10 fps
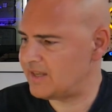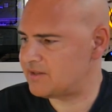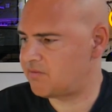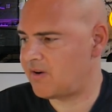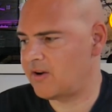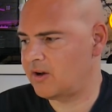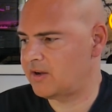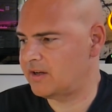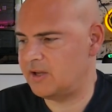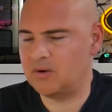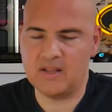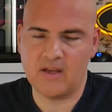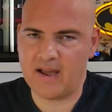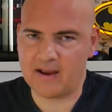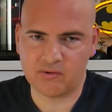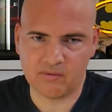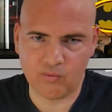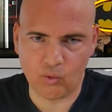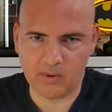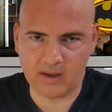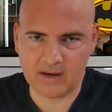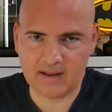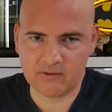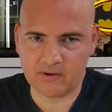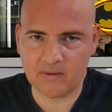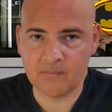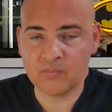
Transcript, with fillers: it's very unlikely you need that extra 4-pin connector.